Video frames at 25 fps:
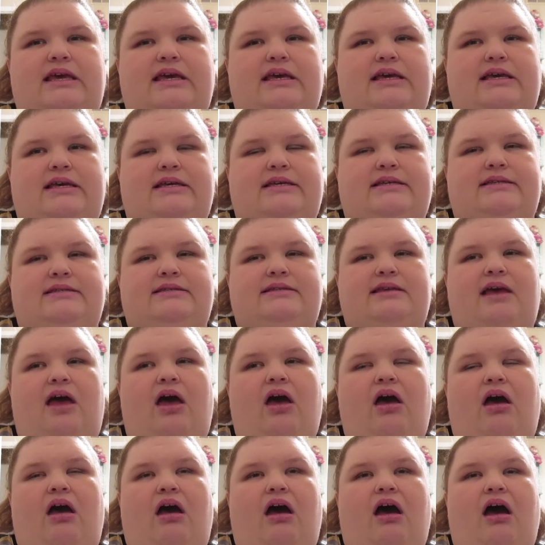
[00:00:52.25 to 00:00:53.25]
is
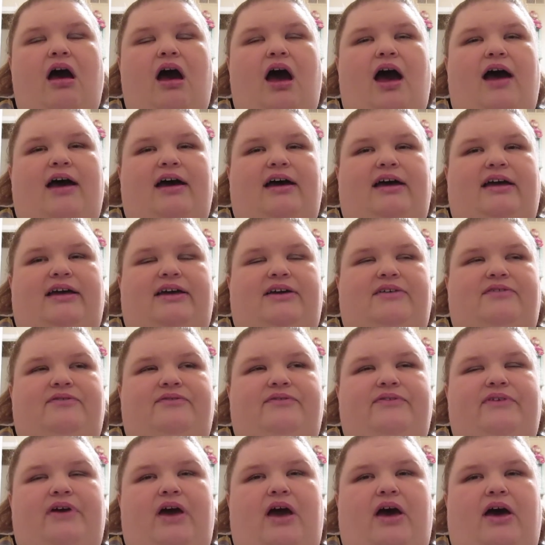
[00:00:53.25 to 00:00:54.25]

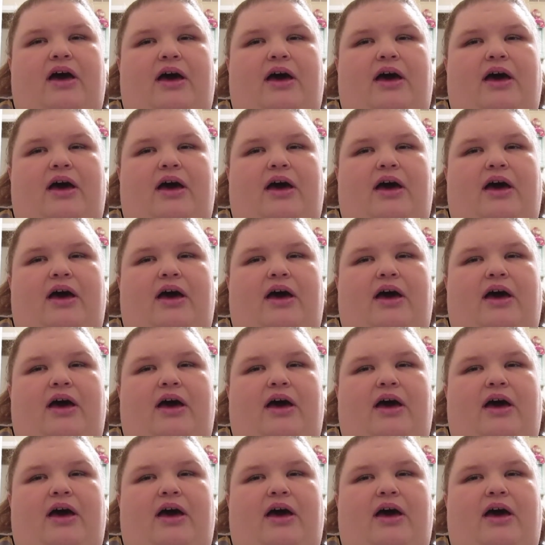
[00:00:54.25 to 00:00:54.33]
I've